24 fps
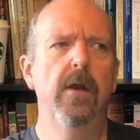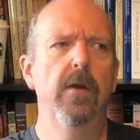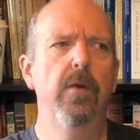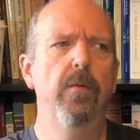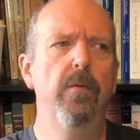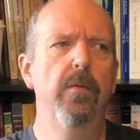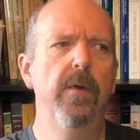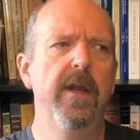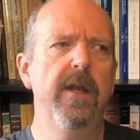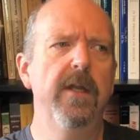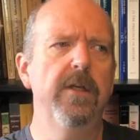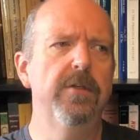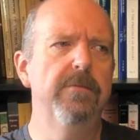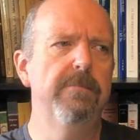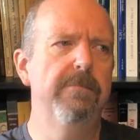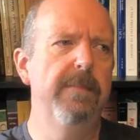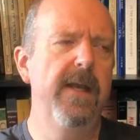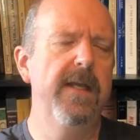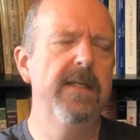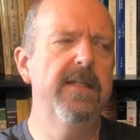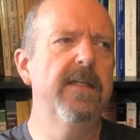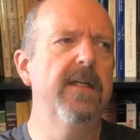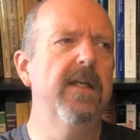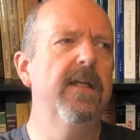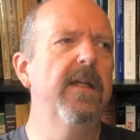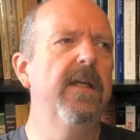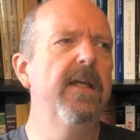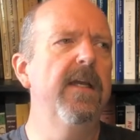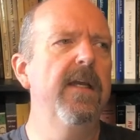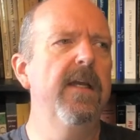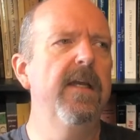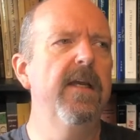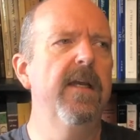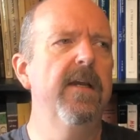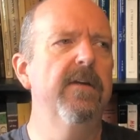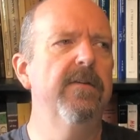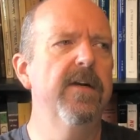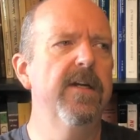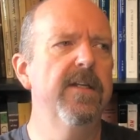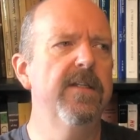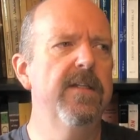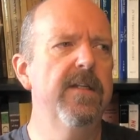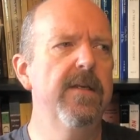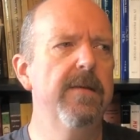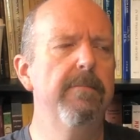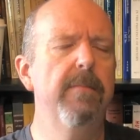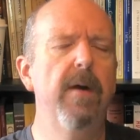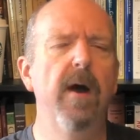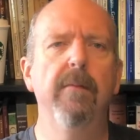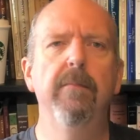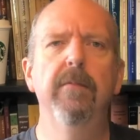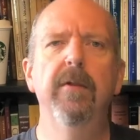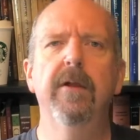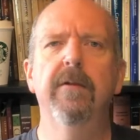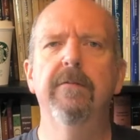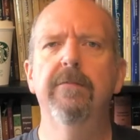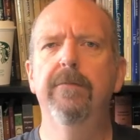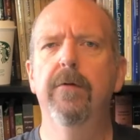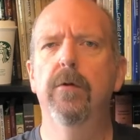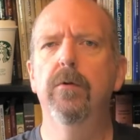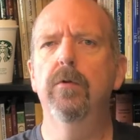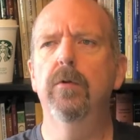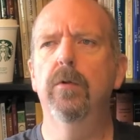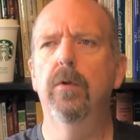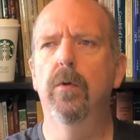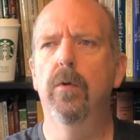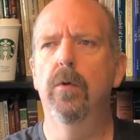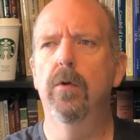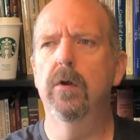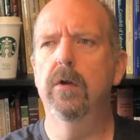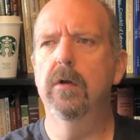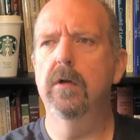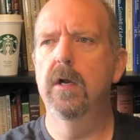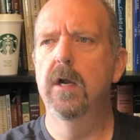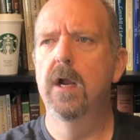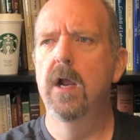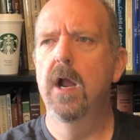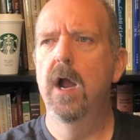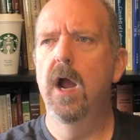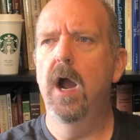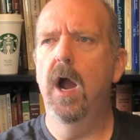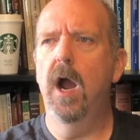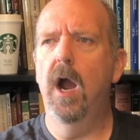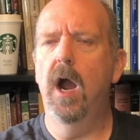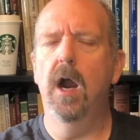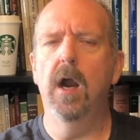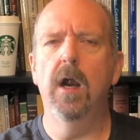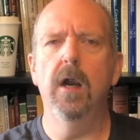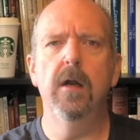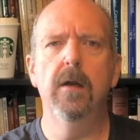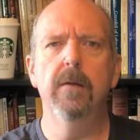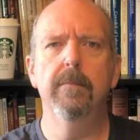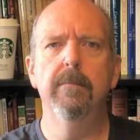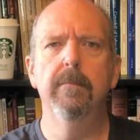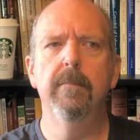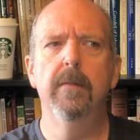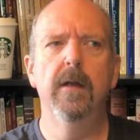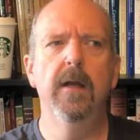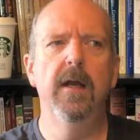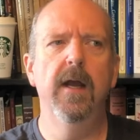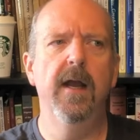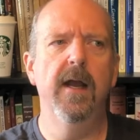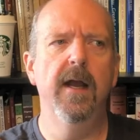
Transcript: which basically was the public folklore arm uh,